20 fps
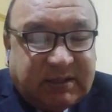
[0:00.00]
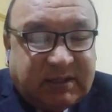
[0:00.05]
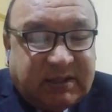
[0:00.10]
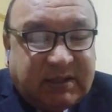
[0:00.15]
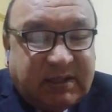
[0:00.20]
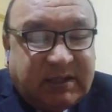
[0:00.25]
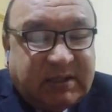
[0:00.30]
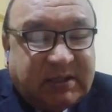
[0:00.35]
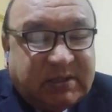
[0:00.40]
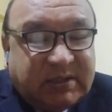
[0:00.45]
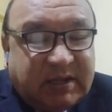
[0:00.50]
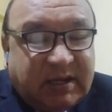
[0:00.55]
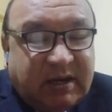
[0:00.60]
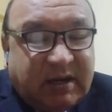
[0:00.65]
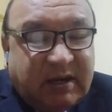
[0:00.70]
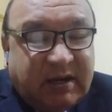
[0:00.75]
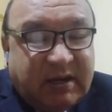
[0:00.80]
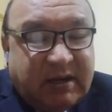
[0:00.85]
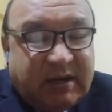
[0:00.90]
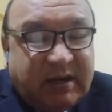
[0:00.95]
in
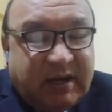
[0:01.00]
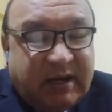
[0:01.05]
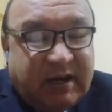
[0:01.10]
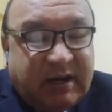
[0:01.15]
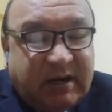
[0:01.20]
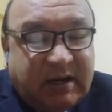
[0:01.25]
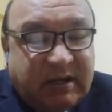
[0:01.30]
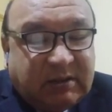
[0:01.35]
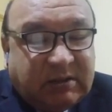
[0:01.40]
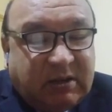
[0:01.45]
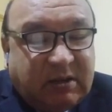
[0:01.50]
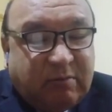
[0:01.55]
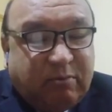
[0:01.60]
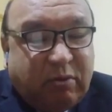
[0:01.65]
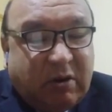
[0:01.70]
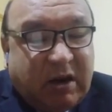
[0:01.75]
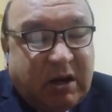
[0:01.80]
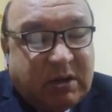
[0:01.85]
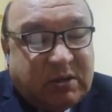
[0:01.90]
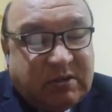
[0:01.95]
India and other
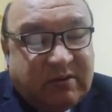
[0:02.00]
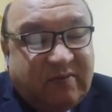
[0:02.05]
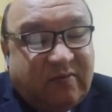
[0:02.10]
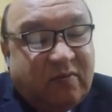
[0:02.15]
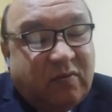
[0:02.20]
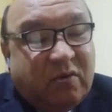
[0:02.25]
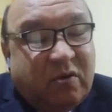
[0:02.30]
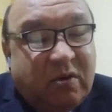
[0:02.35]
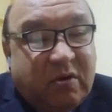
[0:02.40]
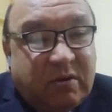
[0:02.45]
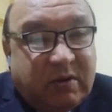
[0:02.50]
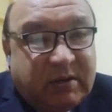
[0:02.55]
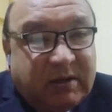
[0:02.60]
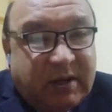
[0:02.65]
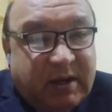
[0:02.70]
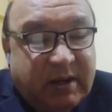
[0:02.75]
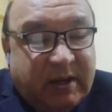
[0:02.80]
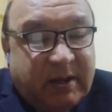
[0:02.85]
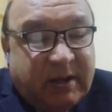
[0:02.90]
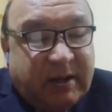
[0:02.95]
part of world,
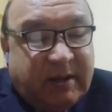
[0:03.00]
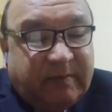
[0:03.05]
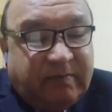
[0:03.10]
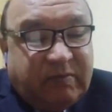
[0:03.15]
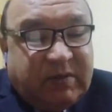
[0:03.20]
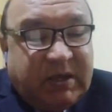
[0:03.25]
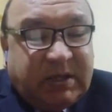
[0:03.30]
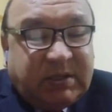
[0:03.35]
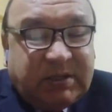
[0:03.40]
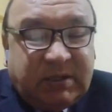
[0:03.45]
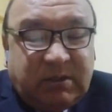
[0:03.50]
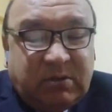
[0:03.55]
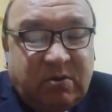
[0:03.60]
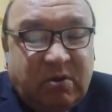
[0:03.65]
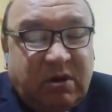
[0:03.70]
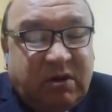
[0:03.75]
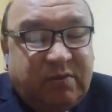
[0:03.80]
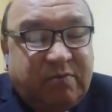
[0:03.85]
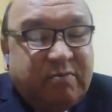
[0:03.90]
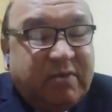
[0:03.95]
they did
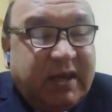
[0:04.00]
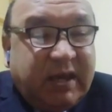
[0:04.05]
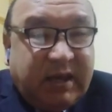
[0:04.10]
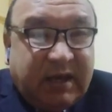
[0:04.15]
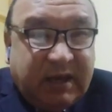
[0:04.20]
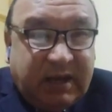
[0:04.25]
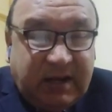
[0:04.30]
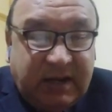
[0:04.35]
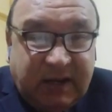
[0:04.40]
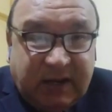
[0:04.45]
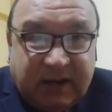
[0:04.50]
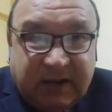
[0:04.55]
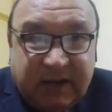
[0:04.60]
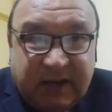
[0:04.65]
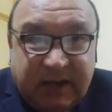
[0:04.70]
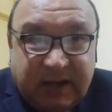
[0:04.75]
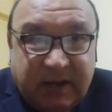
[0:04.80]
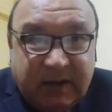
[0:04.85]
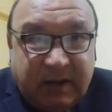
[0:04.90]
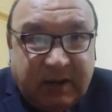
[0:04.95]
not make any
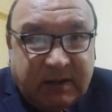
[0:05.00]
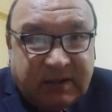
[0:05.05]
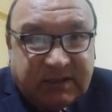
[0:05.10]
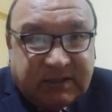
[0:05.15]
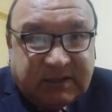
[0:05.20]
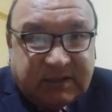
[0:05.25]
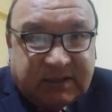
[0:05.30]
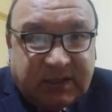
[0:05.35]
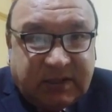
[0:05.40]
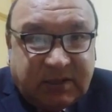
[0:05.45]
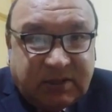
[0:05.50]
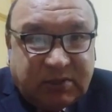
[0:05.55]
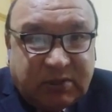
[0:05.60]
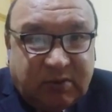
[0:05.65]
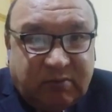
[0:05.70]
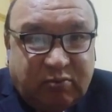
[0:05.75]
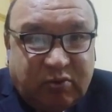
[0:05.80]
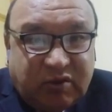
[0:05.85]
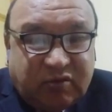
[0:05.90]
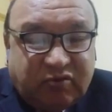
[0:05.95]
clear
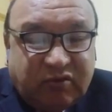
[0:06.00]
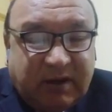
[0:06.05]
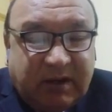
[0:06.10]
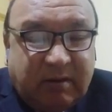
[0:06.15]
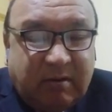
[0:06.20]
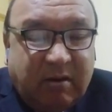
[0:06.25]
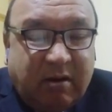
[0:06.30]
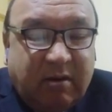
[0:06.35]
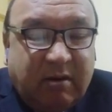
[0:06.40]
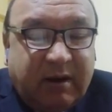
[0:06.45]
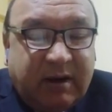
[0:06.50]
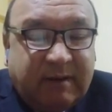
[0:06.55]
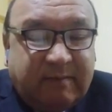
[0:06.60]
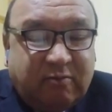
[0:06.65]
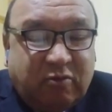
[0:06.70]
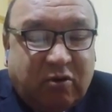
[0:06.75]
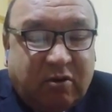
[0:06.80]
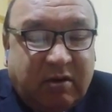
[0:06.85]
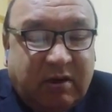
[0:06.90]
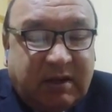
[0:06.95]
distinction between law and
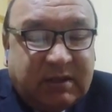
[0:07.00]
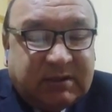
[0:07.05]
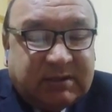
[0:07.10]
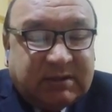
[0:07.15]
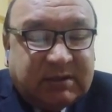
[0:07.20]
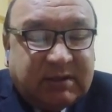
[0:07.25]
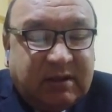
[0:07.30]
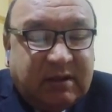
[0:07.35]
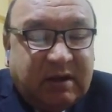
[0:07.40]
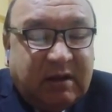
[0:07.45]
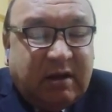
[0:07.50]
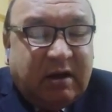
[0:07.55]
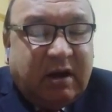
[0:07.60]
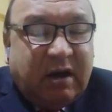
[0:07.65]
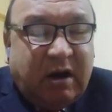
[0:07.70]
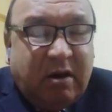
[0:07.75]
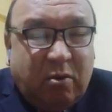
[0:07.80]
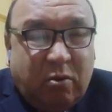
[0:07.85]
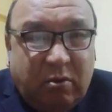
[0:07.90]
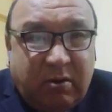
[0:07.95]
morals.
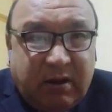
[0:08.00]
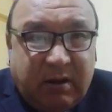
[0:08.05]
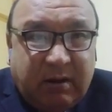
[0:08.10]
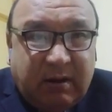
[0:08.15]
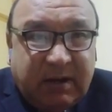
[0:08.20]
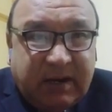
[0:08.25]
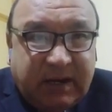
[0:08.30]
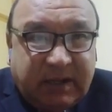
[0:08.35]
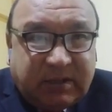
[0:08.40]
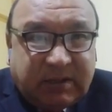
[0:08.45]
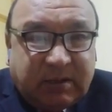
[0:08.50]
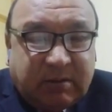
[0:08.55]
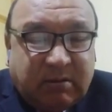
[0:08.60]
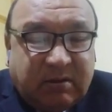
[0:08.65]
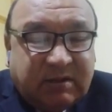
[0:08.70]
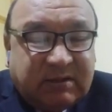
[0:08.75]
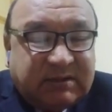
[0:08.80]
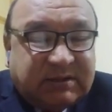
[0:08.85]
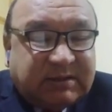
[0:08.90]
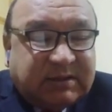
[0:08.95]
However, later
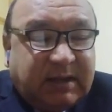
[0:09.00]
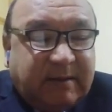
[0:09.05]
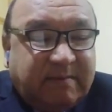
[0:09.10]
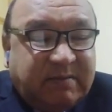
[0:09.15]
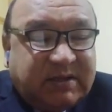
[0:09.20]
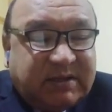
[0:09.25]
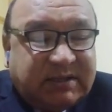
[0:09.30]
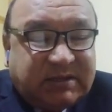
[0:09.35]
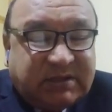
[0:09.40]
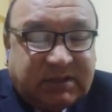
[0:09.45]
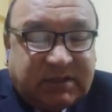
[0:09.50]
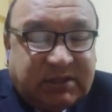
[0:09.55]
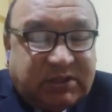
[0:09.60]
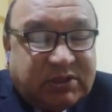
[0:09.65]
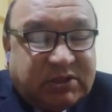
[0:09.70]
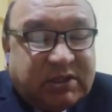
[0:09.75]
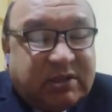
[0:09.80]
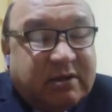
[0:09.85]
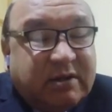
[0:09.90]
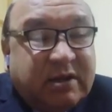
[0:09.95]
on, some
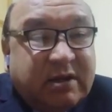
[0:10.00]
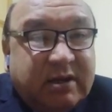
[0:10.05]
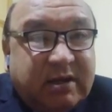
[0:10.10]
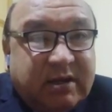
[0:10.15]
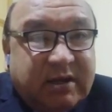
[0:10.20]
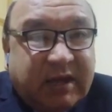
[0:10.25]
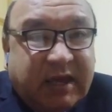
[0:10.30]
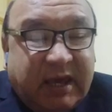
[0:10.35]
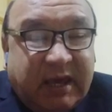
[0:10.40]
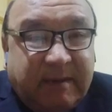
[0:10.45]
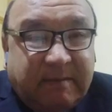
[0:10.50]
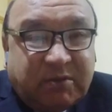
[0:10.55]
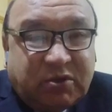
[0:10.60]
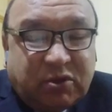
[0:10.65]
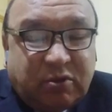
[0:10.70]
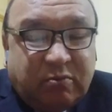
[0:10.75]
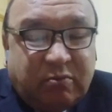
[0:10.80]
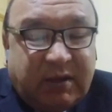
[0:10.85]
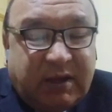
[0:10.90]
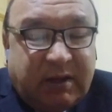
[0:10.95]
distinction came
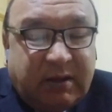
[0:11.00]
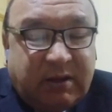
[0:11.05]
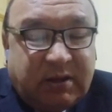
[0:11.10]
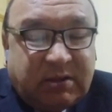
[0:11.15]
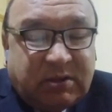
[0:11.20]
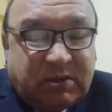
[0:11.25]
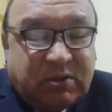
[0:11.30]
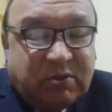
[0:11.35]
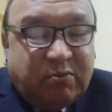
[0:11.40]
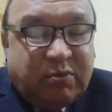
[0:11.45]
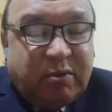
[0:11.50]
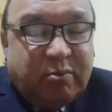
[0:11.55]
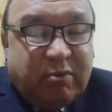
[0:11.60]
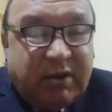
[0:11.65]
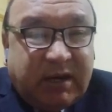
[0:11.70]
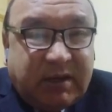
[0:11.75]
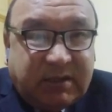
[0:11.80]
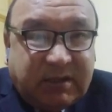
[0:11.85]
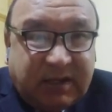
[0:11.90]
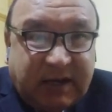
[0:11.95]
to, make, to be
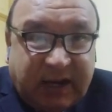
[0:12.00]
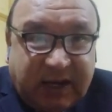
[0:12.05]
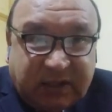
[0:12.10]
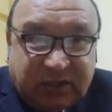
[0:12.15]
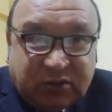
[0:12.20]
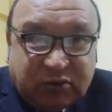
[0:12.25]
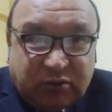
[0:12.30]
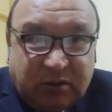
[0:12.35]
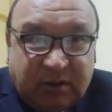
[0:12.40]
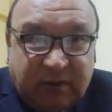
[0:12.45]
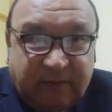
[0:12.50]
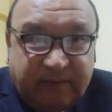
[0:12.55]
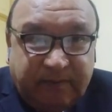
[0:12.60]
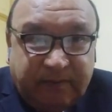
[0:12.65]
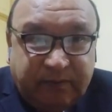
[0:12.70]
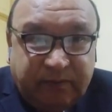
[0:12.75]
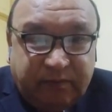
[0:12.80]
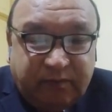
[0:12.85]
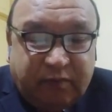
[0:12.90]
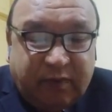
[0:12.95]
made in actual
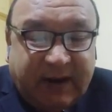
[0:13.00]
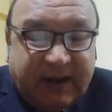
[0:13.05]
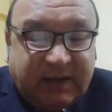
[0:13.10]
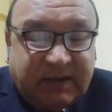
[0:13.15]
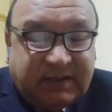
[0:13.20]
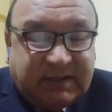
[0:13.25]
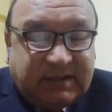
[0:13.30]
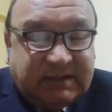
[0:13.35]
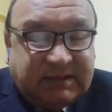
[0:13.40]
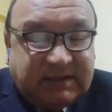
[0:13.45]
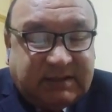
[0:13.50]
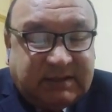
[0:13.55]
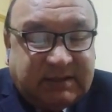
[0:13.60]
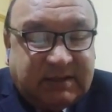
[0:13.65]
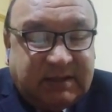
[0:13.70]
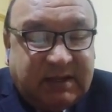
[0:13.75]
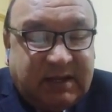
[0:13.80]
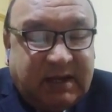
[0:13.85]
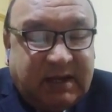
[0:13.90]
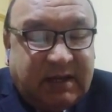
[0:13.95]
practice.
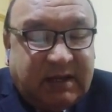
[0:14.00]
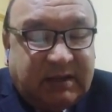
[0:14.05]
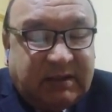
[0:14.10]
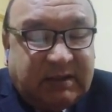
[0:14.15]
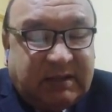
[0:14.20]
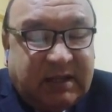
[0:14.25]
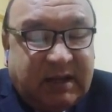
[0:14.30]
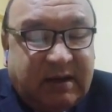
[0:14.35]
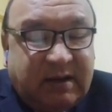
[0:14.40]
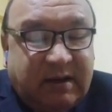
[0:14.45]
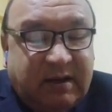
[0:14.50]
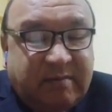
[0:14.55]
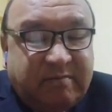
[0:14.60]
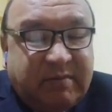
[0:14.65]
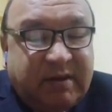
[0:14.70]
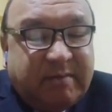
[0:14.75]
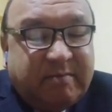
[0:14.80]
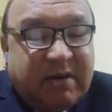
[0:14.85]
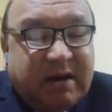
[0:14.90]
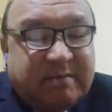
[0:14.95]
The
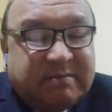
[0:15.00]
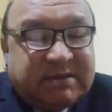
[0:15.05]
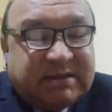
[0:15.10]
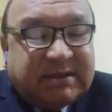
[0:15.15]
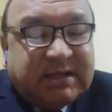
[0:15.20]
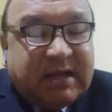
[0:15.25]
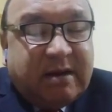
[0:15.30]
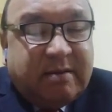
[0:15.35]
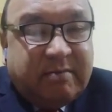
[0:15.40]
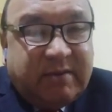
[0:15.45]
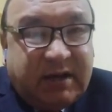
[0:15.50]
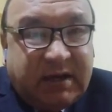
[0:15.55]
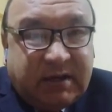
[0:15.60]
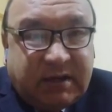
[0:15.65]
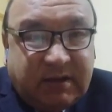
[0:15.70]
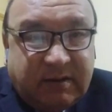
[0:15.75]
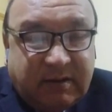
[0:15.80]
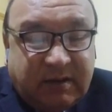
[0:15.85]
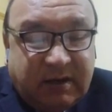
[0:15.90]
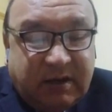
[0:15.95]
Mimamsa
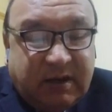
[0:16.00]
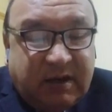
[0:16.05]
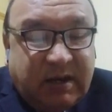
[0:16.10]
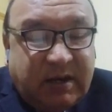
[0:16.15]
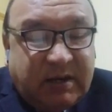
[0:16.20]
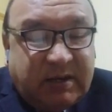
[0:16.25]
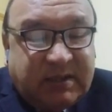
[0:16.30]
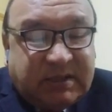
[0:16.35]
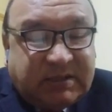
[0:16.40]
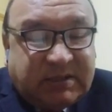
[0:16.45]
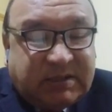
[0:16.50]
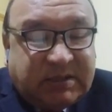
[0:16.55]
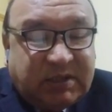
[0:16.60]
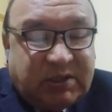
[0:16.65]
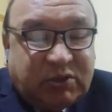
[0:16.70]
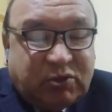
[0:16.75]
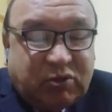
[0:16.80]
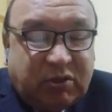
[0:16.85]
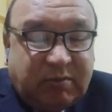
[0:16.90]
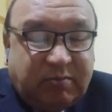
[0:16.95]
made a
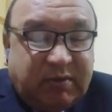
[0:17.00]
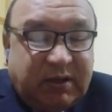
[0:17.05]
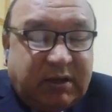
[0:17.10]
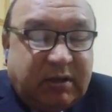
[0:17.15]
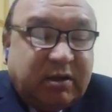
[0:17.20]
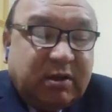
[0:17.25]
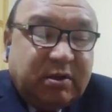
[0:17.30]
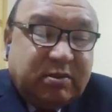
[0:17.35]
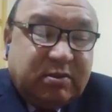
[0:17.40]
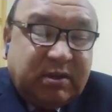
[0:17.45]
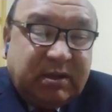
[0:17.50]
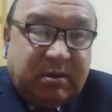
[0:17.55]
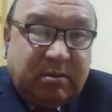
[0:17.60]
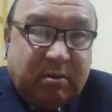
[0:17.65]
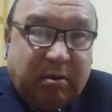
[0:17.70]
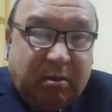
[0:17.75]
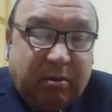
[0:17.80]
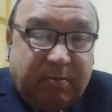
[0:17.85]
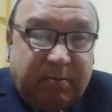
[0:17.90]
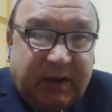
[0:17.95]
distinction
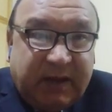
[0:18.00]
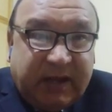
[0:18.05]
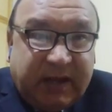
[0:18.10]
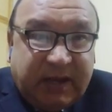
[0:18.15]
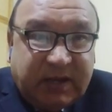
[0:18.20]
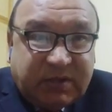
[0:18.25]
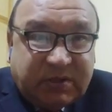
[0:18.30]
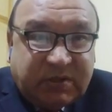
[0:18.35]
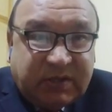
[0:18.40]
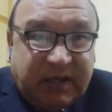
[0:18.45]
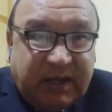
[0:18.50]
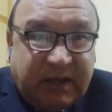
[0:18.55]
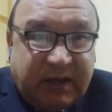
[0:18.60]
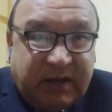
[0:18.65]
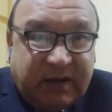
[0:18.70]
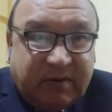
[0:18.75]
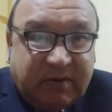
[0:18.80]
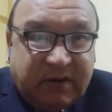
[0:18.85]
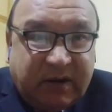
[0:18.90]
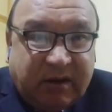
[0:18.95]
between obligatory
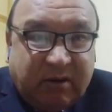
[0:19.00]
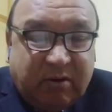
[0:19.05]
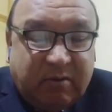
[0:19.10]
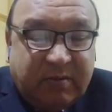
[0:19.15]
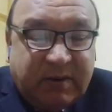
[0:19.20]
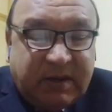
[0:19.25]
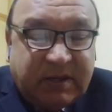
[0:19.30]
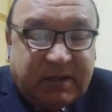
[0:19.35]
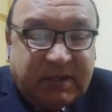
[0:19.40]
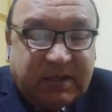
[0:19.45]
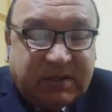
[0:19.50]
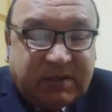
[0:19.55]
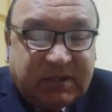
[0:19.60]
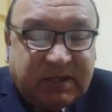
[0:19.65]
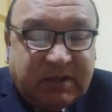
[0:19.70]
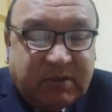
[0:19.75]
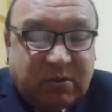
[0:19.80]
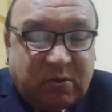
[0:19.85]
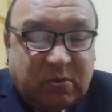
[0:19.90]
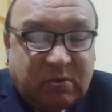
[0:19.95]
and
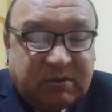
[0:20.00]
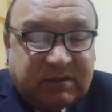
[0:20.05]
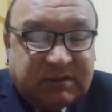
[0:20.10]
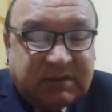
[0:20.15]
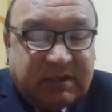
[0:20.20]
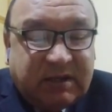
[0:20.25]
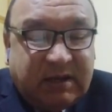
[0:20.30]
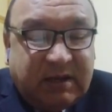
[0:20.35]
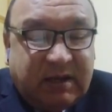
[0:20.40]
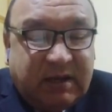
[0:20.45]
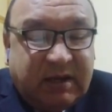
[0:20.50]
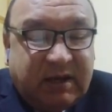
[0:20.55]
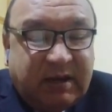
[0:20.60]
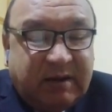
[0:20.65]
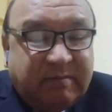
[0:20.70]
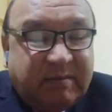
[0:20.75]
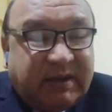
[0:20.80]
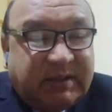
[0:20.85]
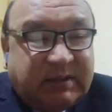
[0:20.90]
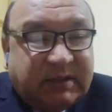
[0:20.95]
recommendatory rules.
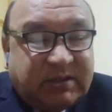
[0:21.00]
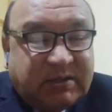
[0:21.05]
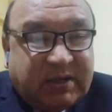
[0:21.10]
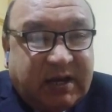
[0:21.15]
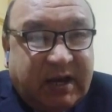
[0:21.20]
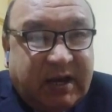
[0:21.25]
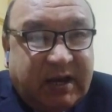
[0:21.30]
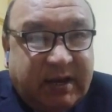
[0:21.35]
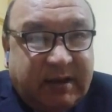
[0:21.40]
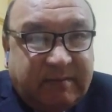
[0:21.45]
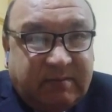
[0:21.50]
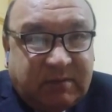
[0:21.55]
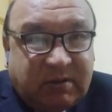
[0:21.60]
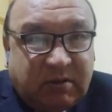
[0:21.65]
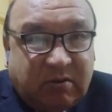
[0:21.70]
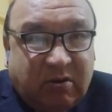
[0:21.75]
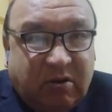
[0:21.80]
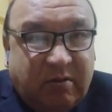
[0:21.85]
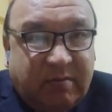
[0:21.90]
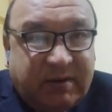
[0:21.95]
By the time the
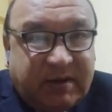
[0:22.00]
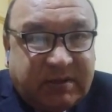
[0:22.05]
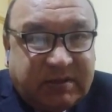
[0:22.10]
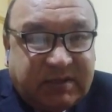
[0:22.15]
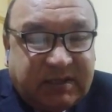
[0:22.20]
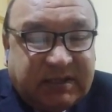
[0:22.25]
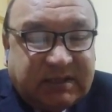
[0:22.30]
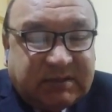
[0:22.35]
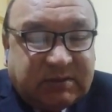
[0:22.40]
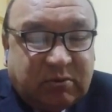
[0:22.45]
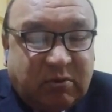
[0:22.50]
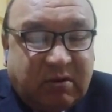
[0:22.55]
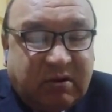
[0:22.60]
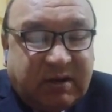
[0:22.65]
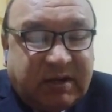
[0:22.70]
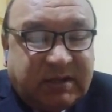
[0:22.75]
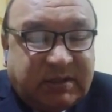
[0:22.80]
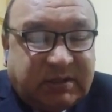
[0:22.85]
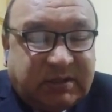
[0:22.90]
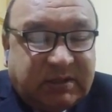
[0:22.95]
commentaries were
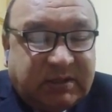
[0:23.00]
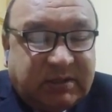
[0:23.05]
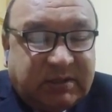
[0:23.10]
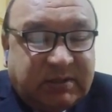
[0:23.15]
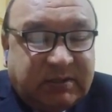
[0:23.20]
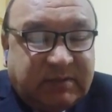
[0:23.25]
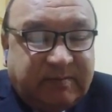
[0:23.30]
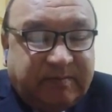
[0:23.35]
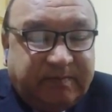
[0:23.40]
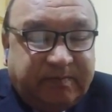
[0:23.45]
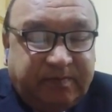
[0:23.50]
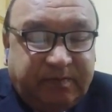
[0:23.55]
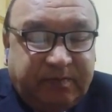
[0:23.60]
written,